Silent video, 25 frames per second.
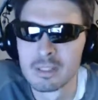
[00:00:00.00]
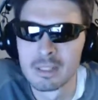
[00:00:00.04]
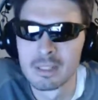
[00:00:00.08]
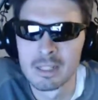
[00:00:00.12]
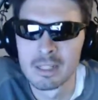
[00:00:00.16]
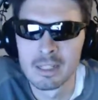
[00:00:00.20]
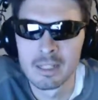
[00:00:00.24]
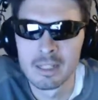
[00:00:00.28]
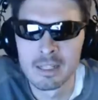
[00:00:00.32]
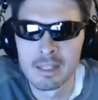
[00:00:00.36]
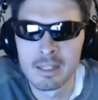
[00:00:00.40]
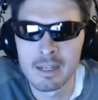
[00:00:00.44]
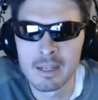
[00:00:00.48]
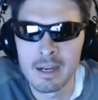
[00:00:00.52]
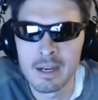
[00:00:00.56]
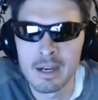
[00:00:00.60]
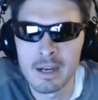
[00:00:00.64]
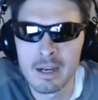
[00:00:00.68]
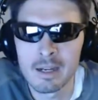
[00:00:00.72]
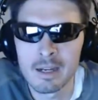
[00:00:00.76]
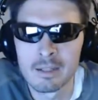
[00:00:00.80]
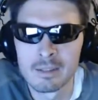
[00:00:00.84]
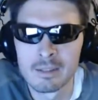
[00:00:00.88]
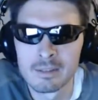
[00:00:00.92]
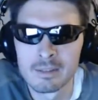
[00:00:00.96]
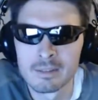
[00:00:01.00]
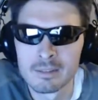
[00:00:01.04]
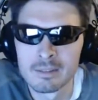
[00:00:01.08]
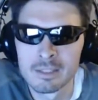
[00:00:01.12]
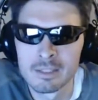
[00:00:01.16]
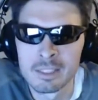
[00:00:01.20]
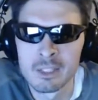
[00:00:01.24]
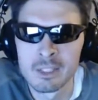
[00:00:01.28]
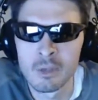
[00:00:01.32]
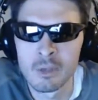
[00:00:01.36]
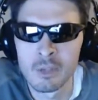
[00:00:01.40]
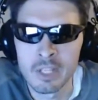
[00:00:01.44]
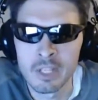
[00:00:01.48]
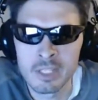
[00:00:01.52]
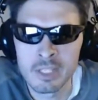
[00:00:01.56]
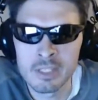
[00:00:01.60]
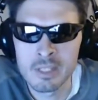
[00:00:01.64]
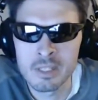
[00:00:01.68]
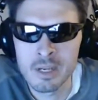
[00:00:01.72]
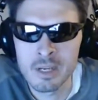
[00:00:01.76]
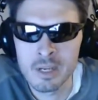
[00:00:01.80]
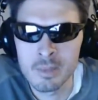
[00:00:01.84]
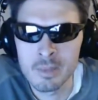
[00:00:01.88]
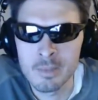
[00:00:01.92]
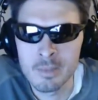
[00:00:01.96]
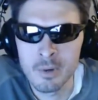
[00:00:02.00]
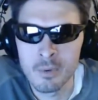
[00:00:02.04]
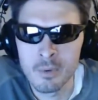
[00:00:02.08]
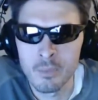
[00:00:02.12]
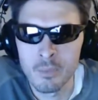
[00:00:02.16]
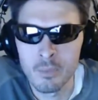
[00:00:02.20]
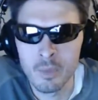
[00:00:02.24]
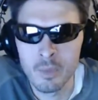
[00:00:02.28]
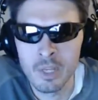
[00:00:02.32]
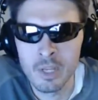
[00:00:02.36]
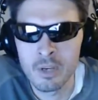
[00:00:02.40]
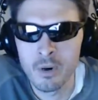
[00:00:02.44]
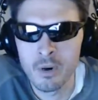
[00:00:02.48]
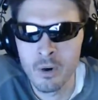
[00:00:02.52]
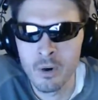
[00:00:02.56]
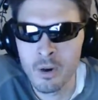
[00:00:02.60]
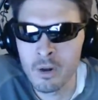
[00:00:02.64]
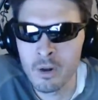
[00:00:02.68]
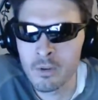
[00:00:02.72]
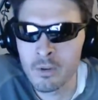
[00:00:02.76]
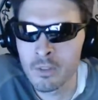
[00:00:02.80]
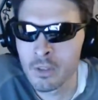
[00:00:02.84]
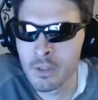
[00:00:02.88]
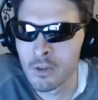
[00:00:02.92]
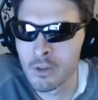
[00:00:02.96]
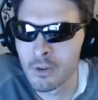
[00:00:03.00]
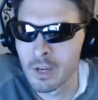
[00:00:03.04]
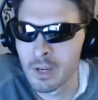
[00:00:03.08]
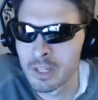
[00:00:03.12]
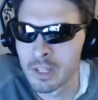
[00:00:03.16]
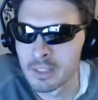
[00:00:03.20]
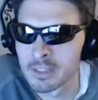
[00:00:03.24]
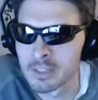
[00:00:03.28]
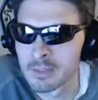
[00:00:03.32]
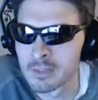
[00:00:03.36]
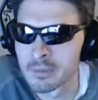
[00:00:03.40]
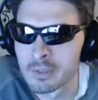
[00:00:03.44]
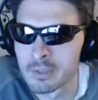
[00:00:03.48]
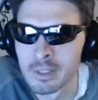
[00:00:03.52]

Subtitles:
And until next time, we are the Collective.